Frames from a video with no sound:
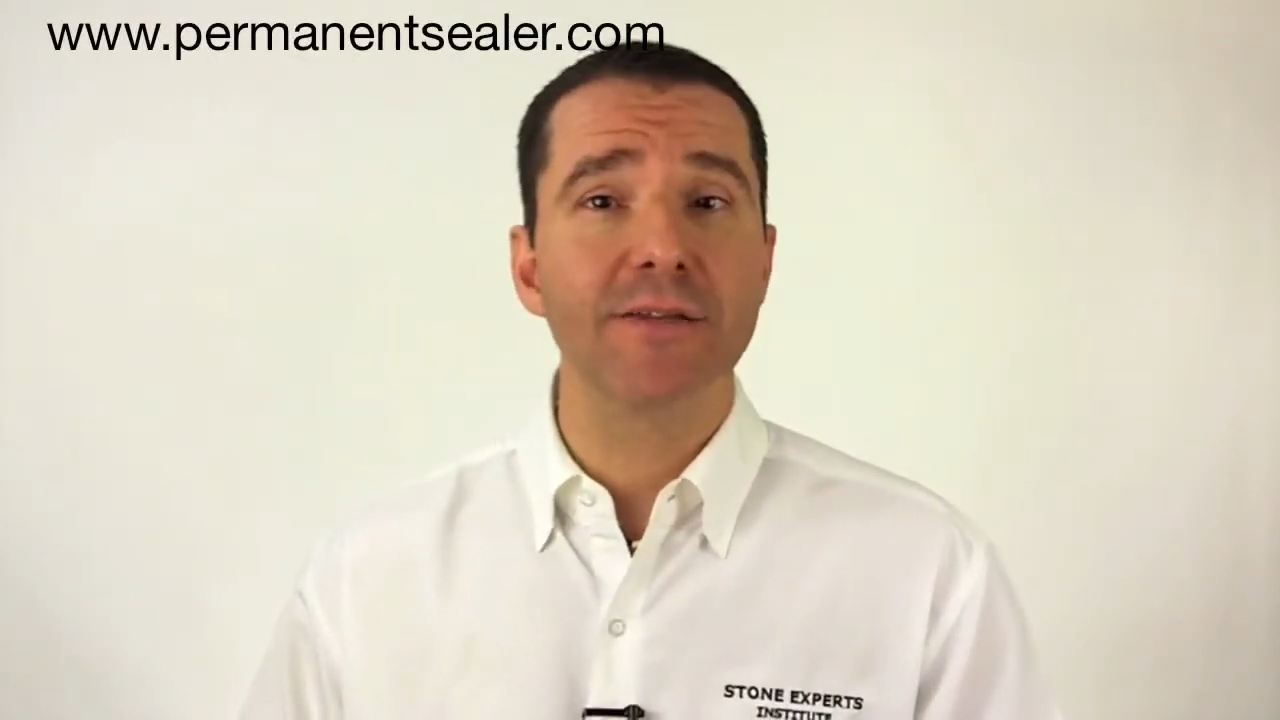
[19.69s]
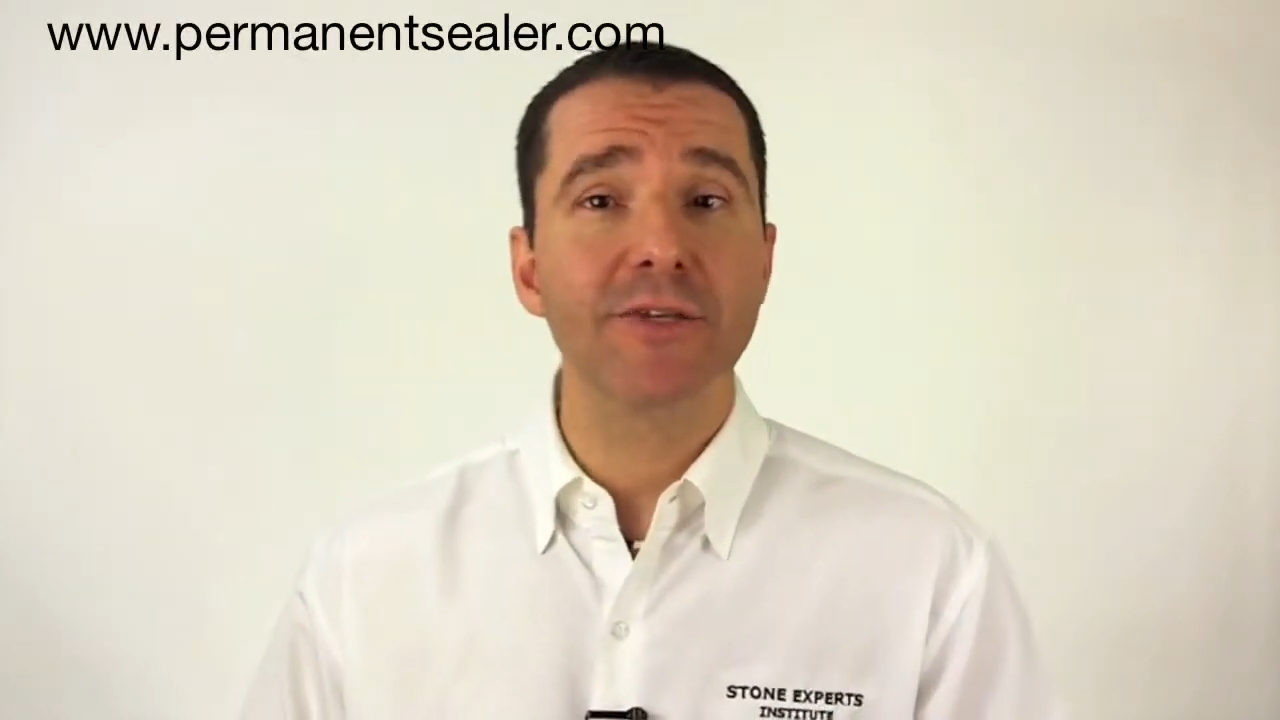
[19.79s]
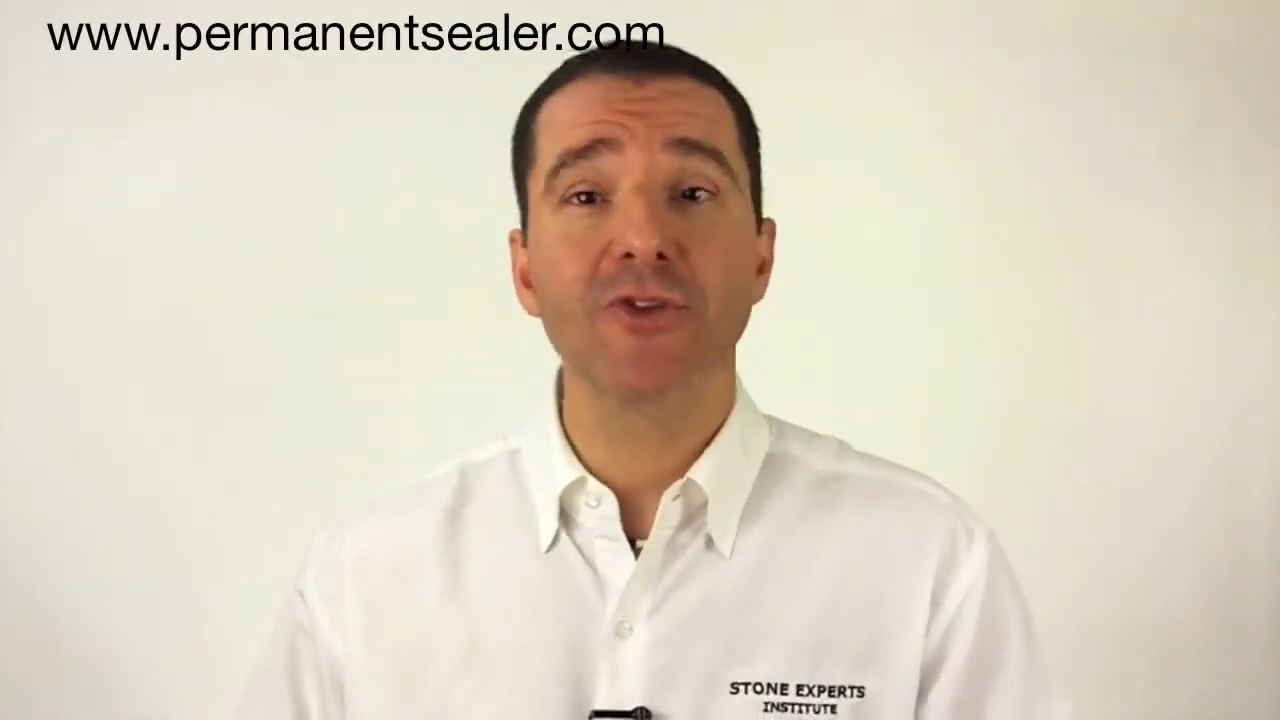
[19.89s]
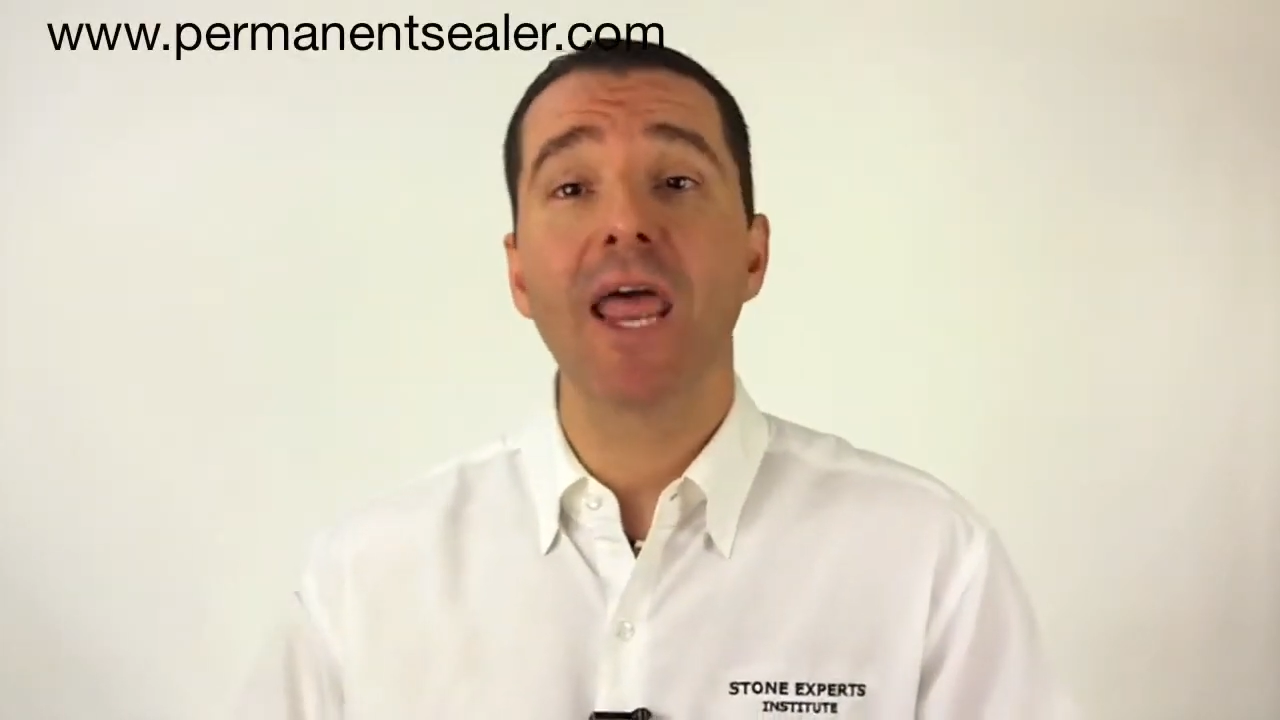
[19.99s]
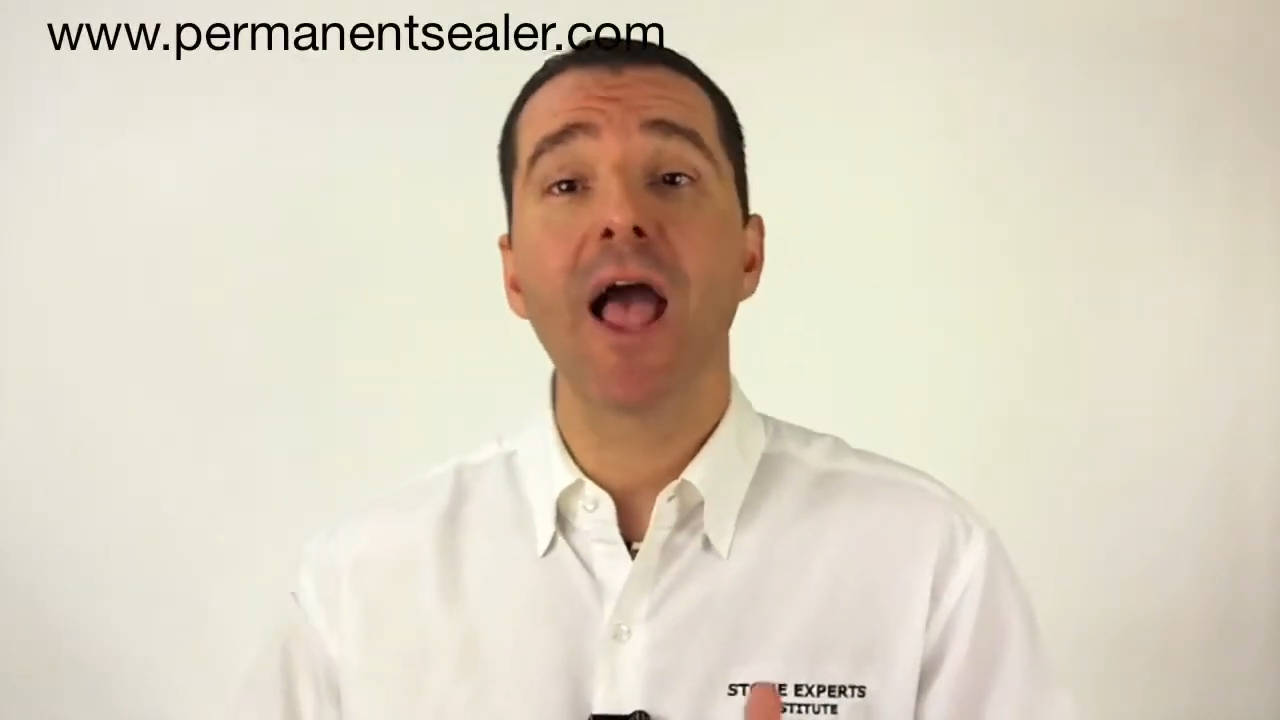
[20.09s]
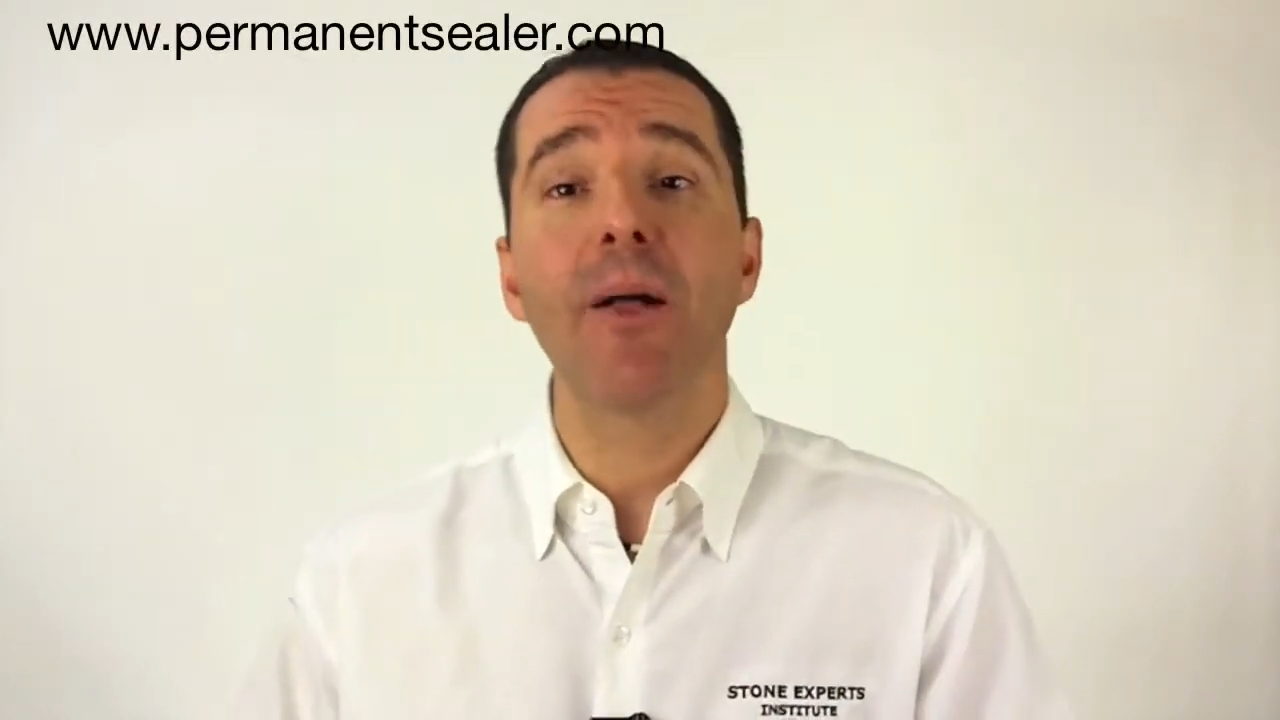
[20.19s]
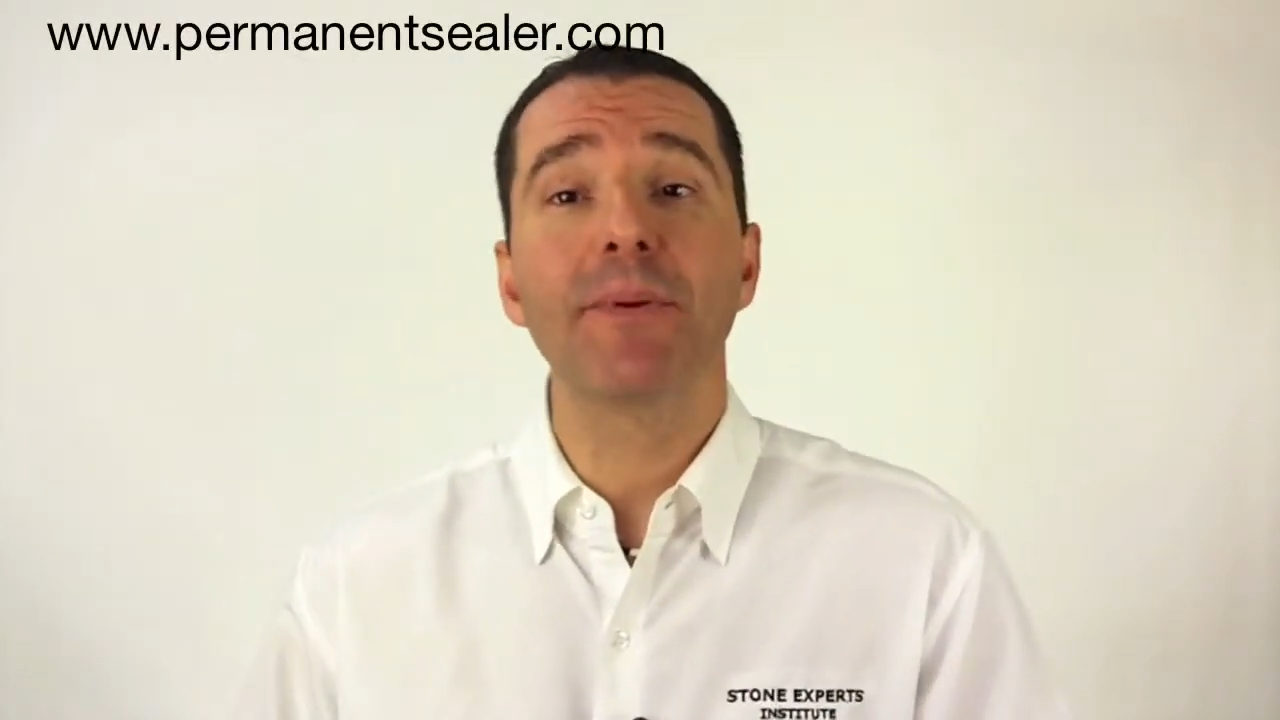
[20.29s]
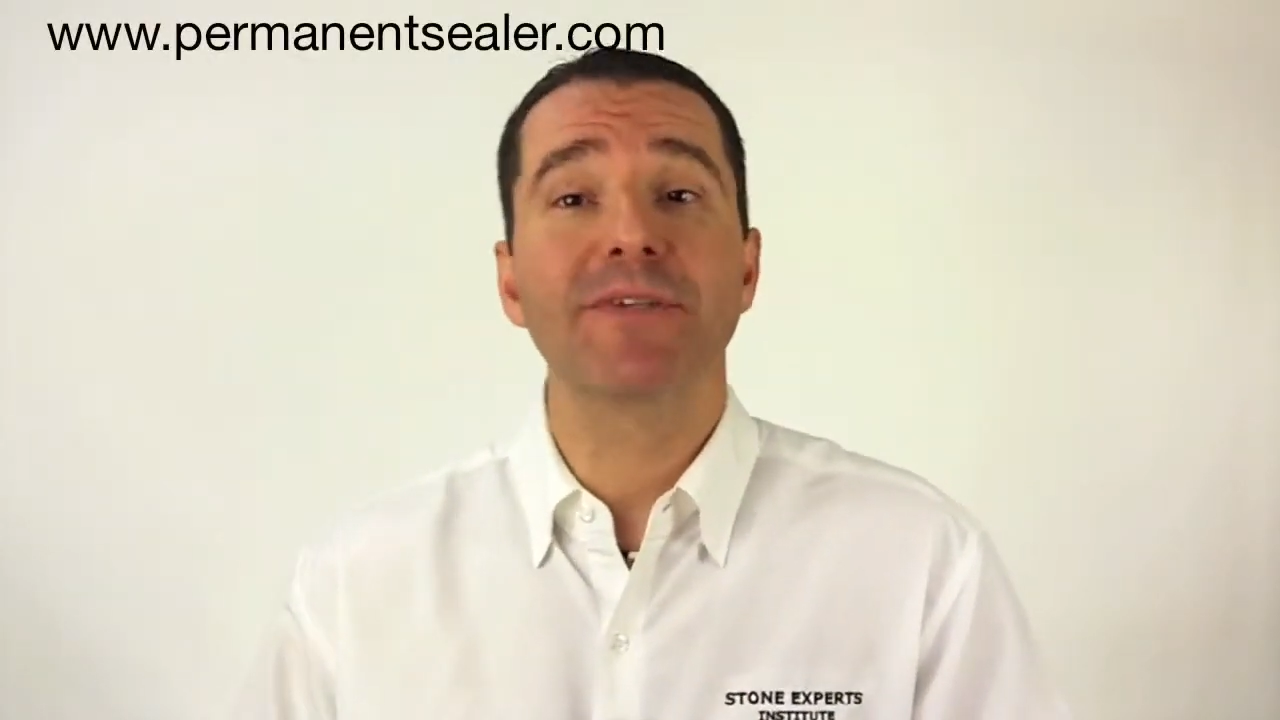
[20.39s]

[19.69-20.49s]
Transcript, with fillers: does not help